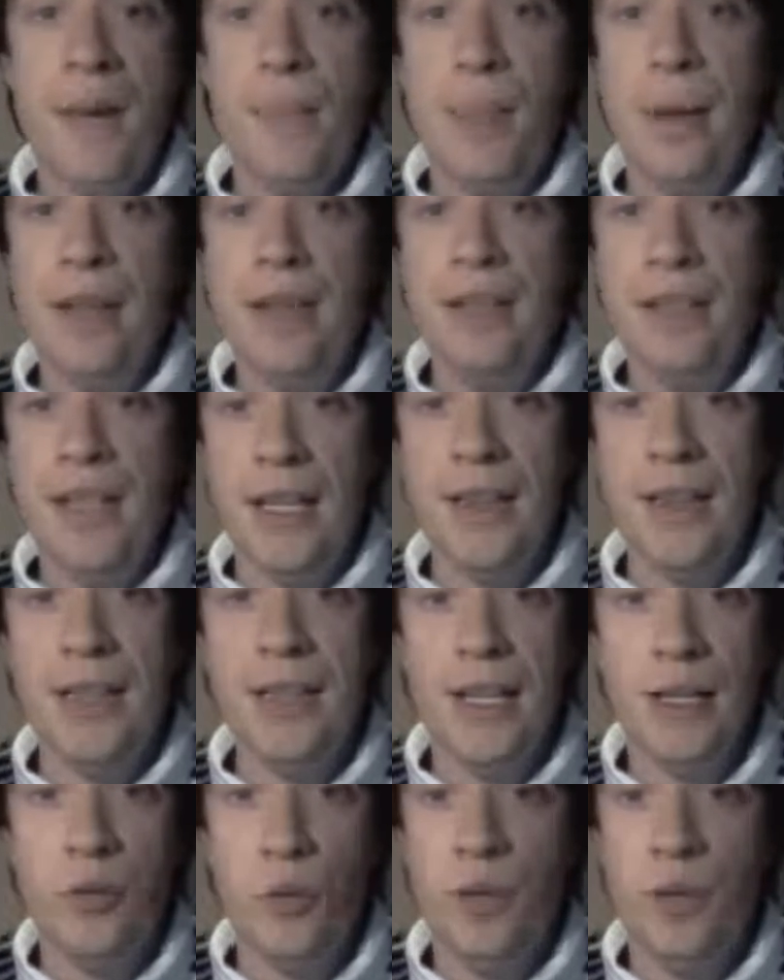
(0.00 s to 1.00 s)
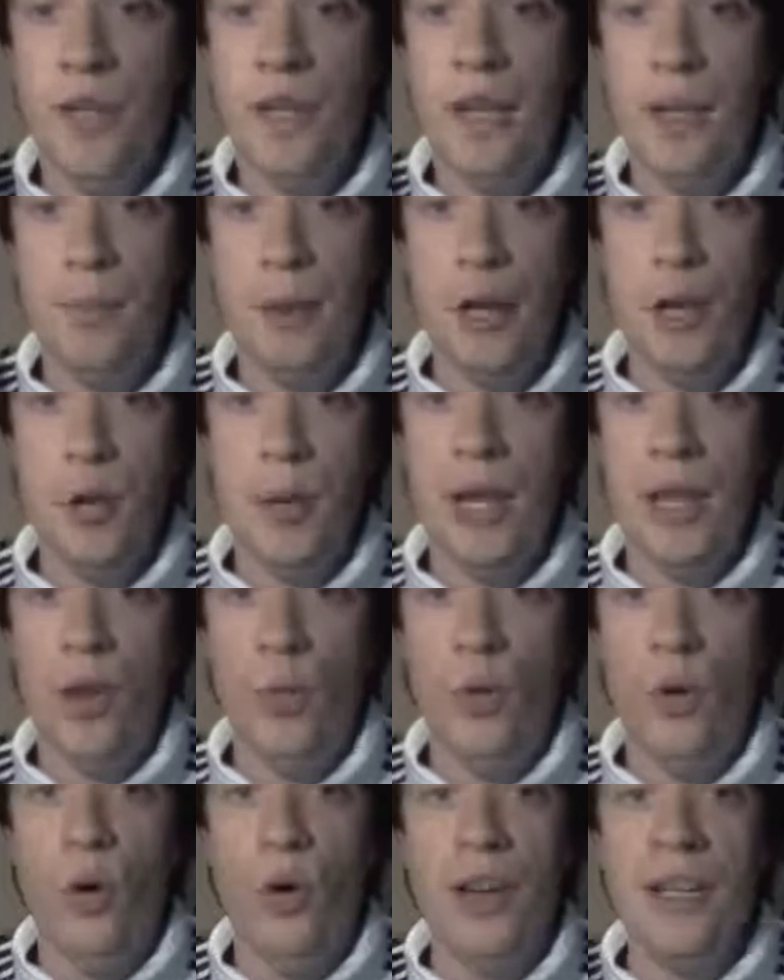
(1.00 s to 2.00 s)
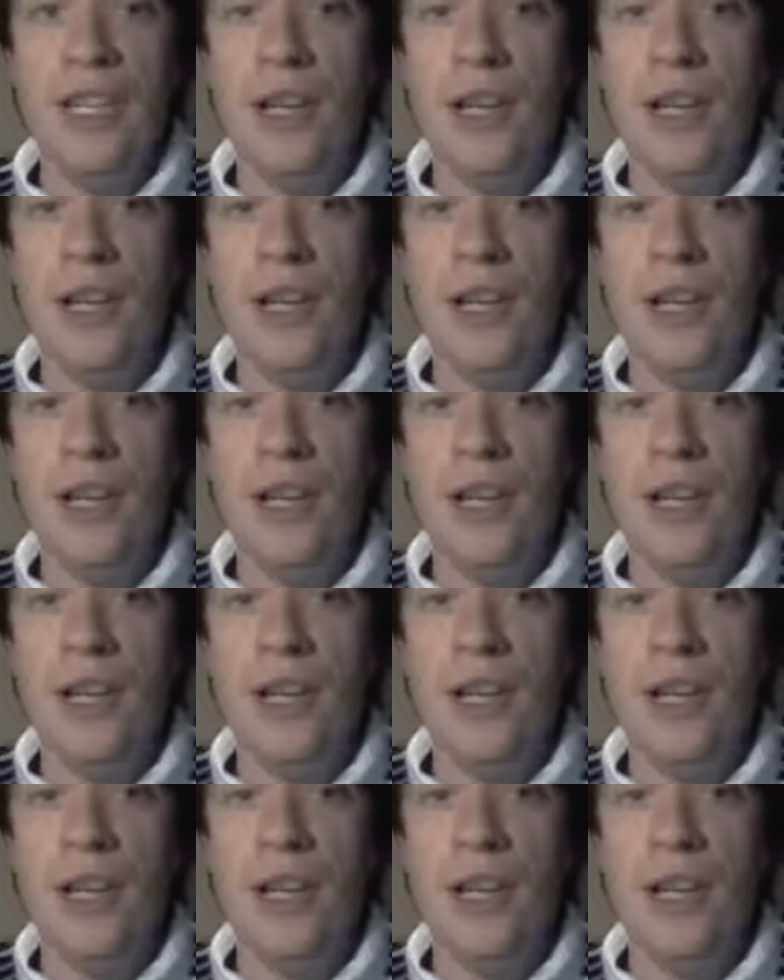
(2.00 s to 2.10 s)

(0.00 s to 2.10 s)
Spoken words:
But it's nothing that's really going to blow you out of the water.